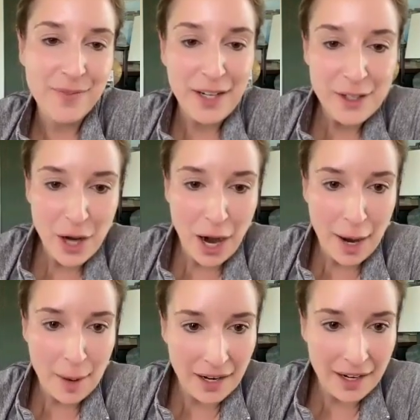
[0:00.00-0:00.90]
I'm sorry,
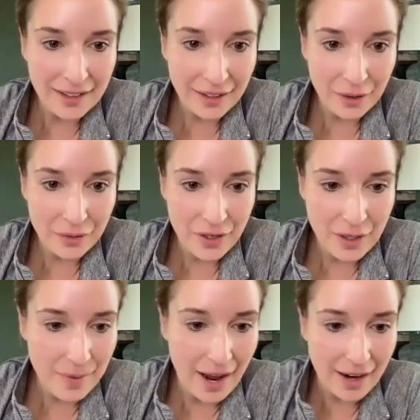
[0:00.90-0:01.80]
I'm getting a little
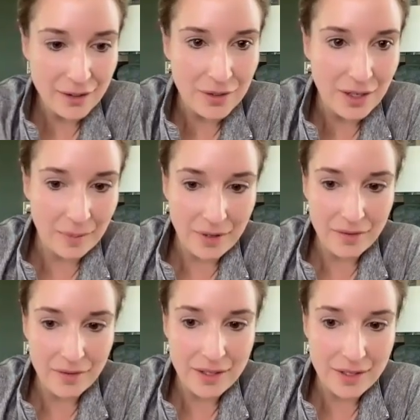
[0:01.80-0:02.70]
feedback, so tell me
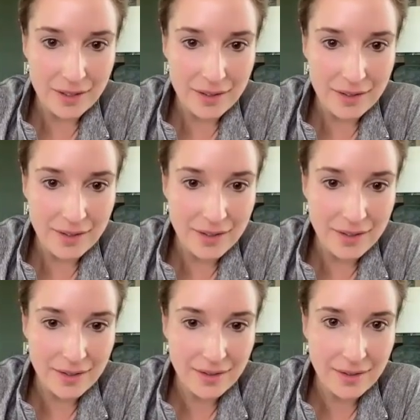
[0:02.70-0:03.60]
if this is
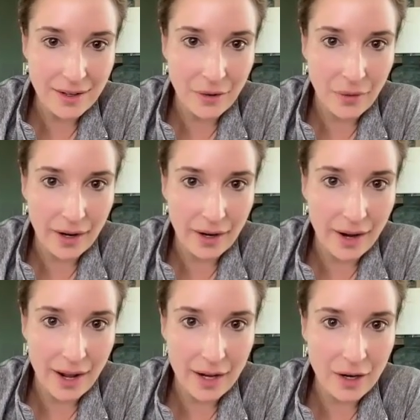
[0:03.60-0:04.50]
annoying or
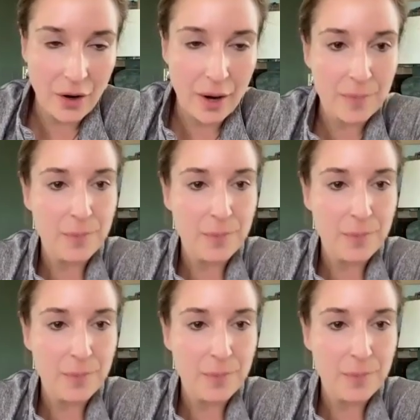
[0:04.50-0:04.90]
not. Okay.